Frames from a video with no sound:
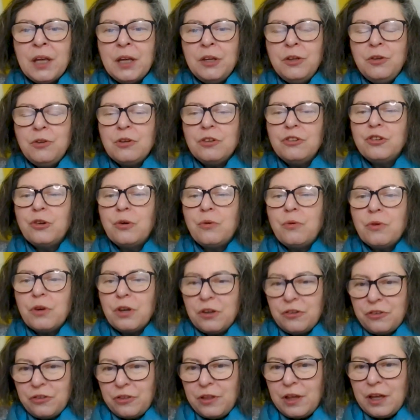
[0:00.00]
you can talk, you
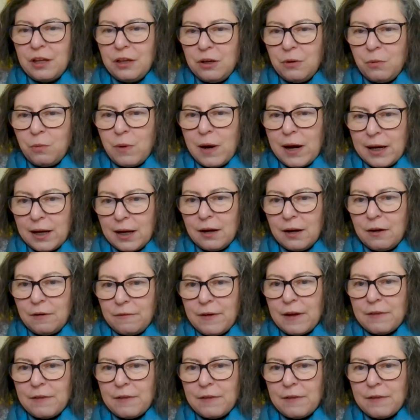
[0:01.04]
think your way out of